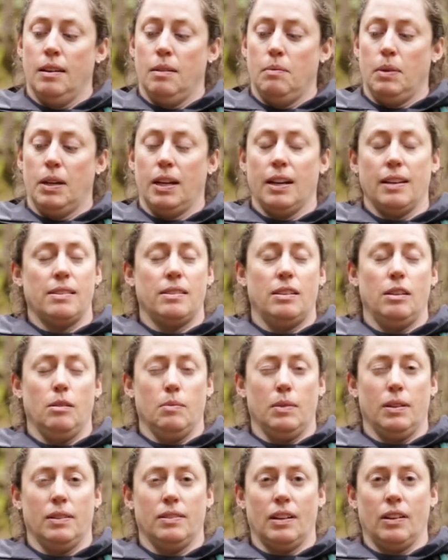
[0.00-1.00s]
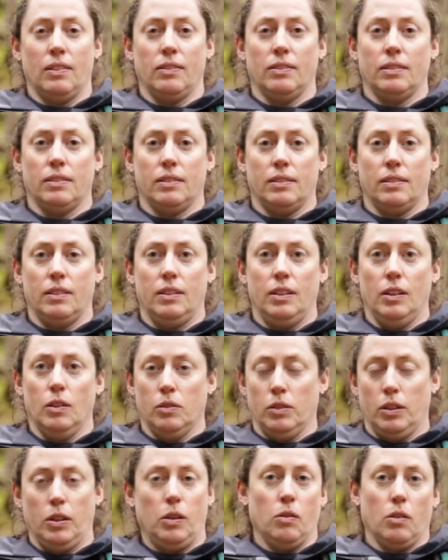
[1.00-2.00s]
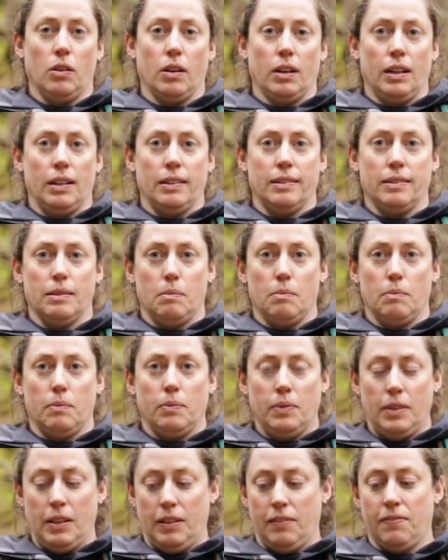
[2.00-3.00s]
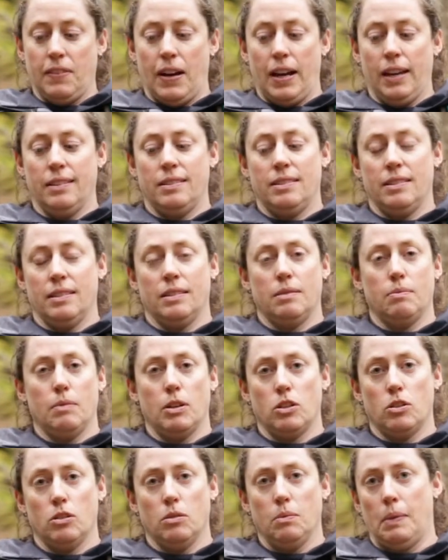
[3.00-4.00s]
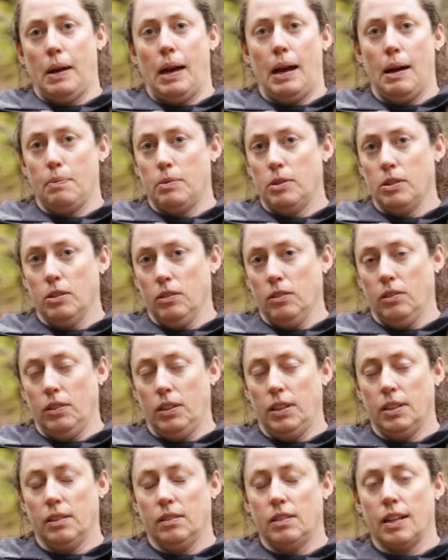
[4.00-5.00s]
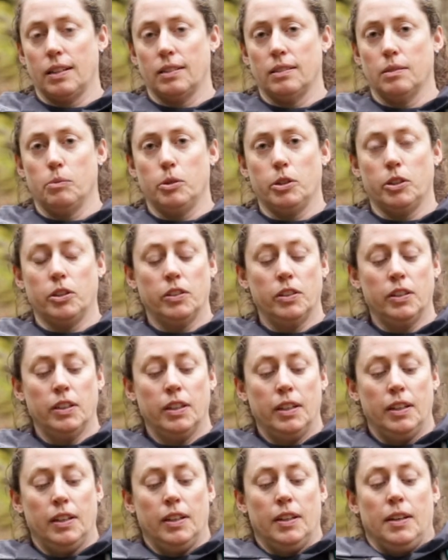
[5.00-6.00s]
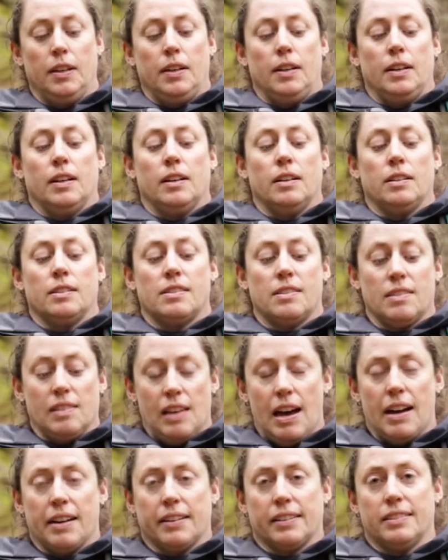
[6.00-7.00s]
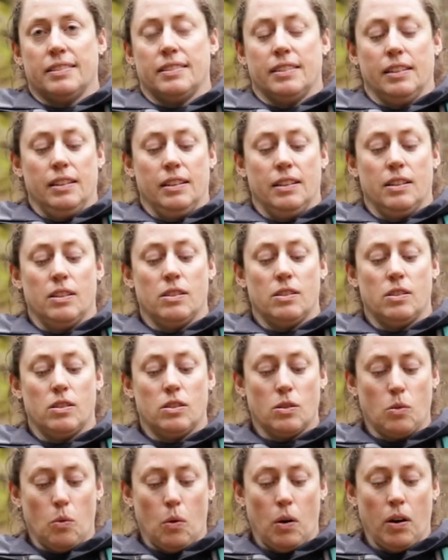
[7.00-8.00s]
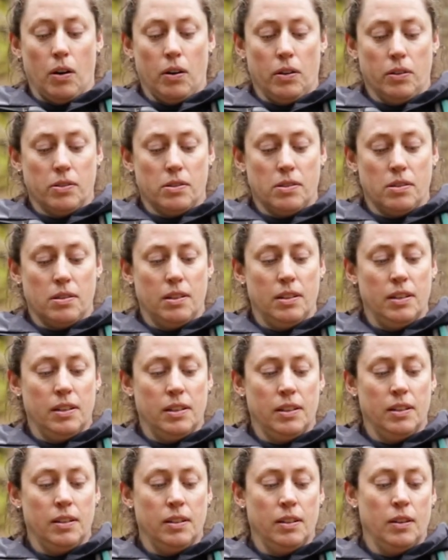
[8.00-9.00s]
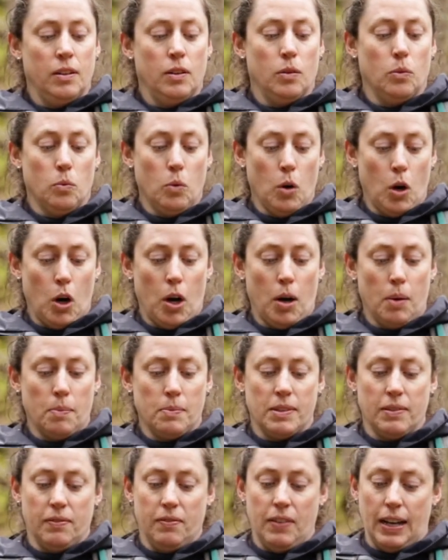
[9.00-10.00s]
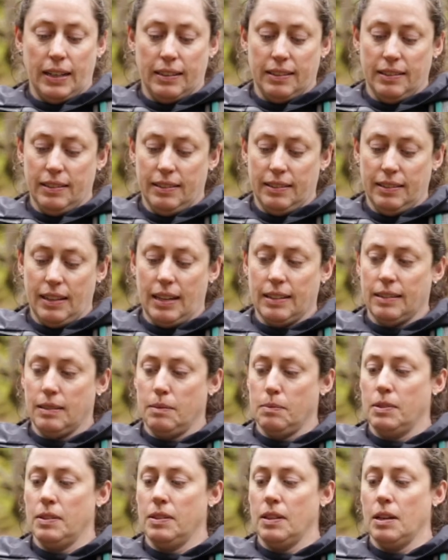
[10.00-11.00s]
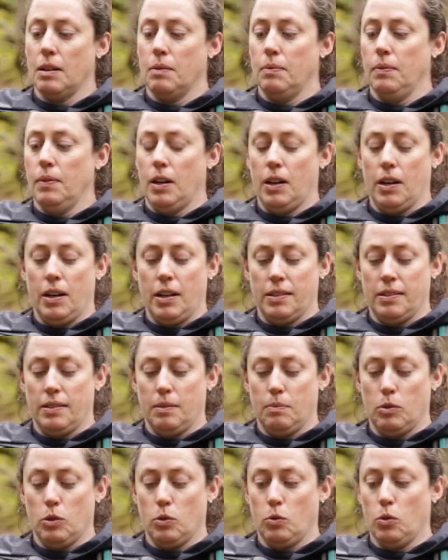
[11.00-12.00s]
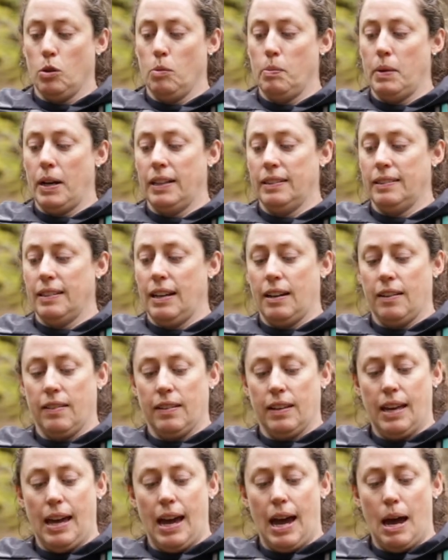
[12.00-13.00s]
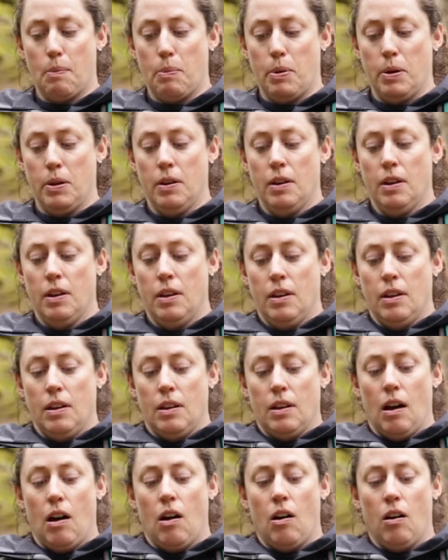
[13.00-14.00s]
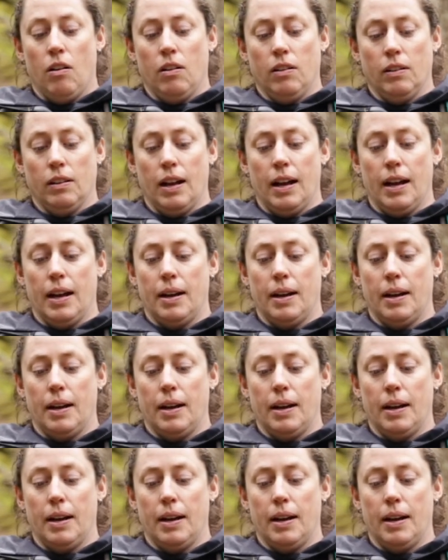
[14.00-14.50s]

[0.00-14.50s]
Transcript: because humans aren't the only organism that finds this mushroom absolutely delectable. Slugs, squirrels, worms, in fact this has got some some squirrel bites out of the cap, all